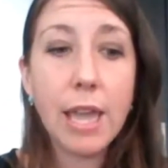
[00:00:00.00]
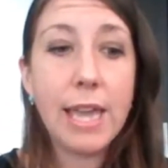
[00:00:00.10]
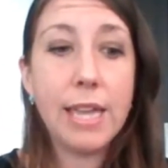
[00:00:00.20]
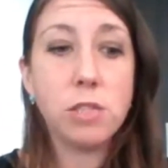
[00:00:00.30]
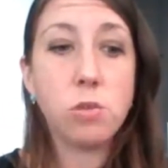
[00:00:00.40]

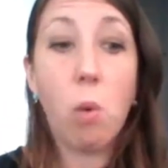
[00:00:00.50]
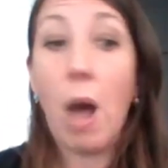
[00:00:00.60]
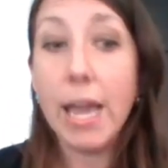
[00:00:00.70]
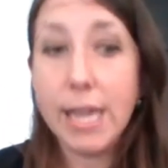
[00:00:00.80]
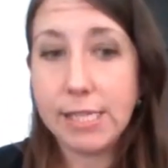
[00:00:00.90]
is
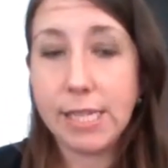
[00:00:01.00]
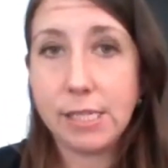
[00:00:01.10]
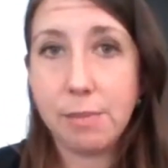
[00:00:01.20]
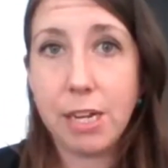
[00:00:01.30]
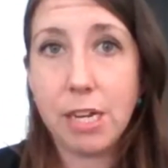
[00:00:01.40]
why it's
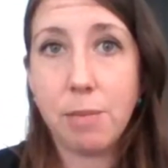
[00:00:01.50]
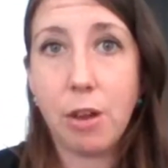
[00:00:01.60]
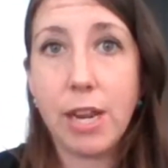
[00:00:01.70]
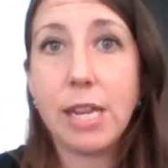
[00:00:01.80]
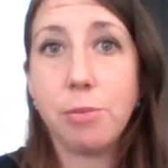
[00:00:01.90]
estimated
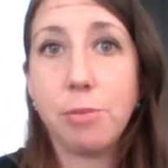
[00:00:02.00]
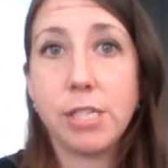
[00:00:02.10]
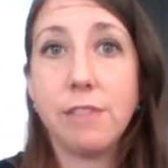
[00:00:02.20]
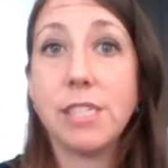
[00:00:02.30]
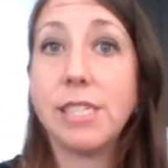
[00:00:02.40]
about
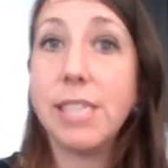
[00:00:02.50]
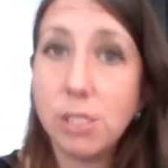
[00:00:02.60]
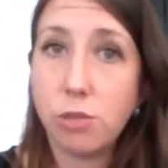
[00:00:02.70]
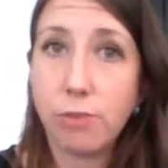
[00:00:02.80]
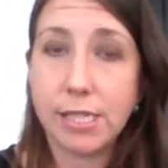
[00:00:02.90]
80% of
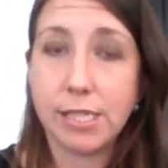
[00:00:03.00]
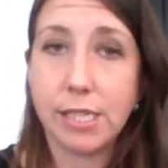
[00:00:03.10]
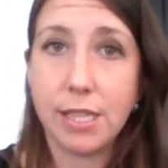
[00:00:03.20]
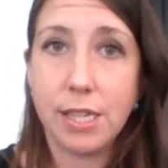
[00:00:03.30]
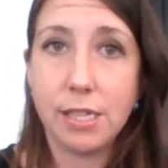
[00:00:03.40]
disease arises
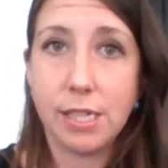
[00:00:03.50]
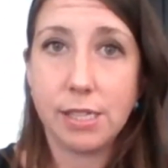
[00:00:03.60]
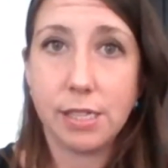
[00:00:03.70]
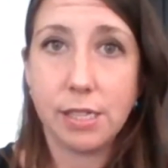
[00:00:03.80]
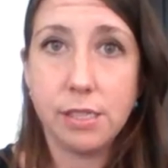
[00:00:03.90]
in the
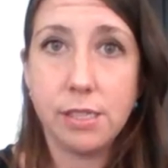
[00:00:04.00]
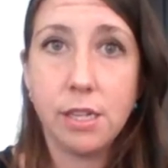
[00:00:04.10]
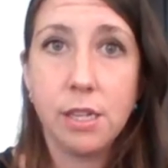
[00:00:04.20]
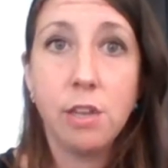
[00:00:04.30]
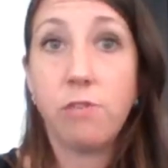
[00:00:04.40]
intestines,
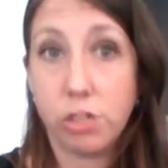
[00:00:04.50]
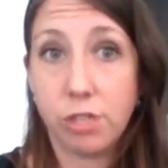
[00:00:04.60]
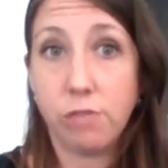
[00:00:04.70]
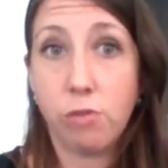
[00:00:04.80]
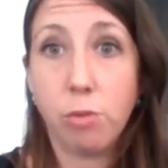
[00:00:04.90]

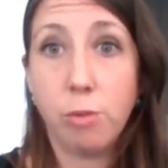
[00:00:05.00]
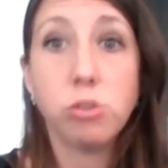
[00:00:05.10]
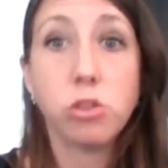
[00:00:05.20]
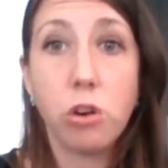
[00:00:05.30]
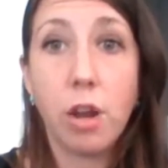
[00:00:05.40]
first and
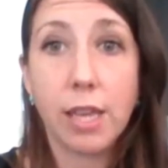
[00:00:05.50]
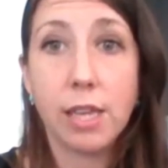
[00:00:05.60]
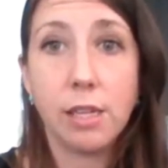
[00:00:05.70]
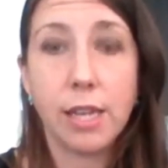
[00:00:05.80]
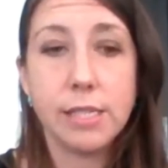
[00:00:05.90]
foremost, chronic
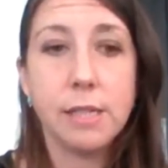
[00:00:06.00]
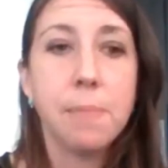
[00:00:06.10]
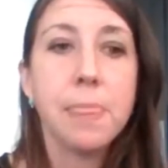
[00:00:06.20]
illness.